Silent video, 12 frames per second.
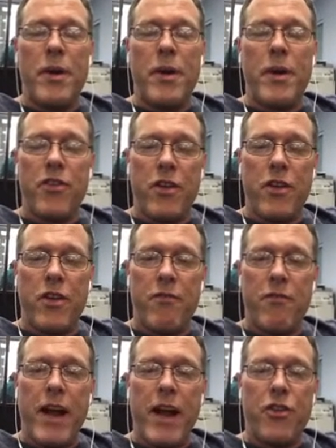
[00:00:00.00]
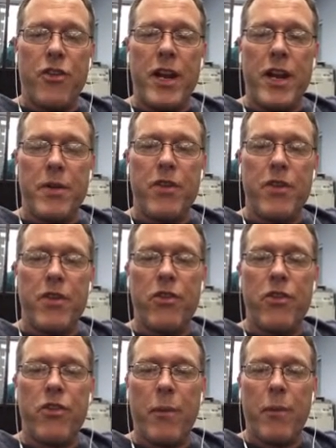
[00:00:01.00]
it's a culmination of my
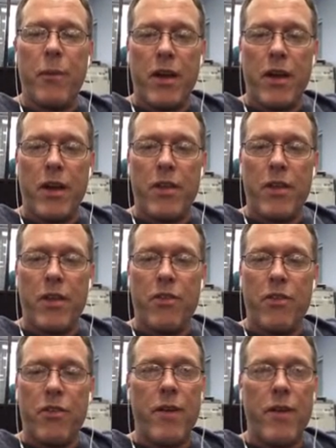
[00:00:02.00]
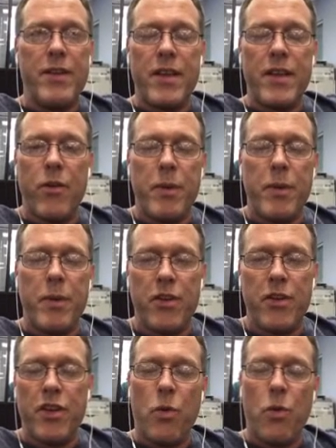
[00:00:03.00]
journey to put these workshops together. So everything that
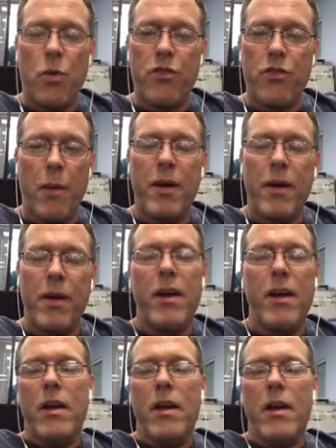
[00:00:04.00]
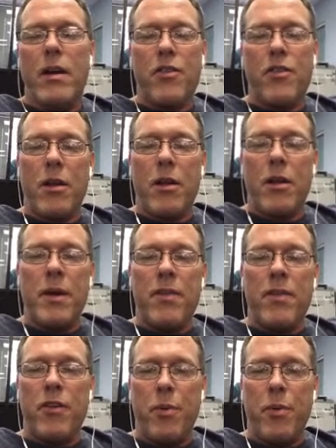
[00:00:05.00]
I would be teaching in a workshop is
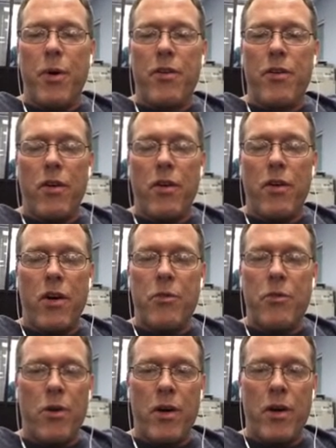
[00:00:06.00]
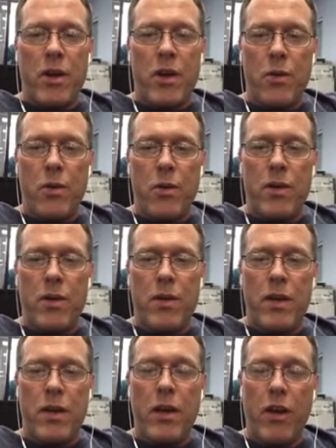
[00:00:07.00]
going to be in this book. So I'm showing you
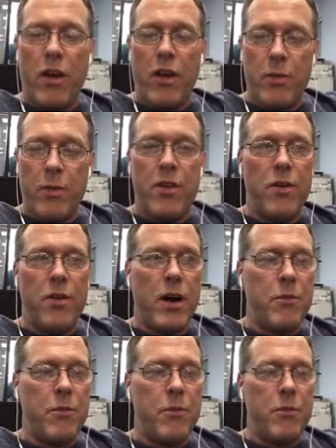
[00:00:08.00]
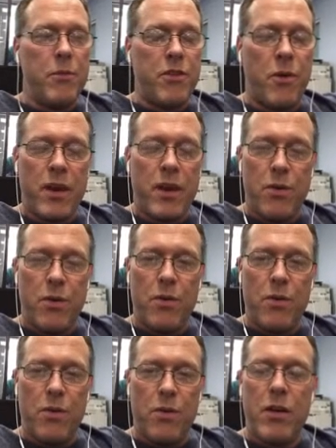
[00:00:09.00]
the assessments to do. I'm showing
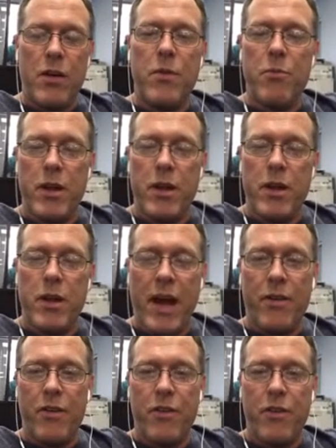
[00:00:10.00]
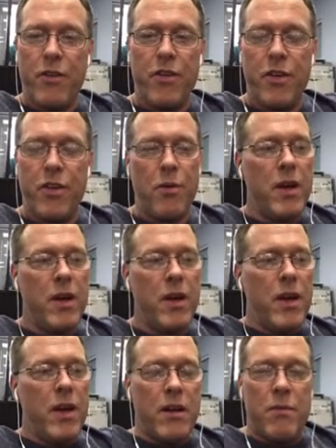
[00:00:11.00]
you the movement patterns to do.
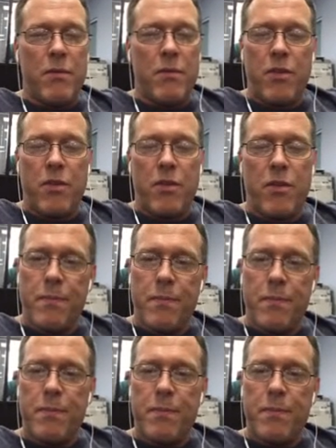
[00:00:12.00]
So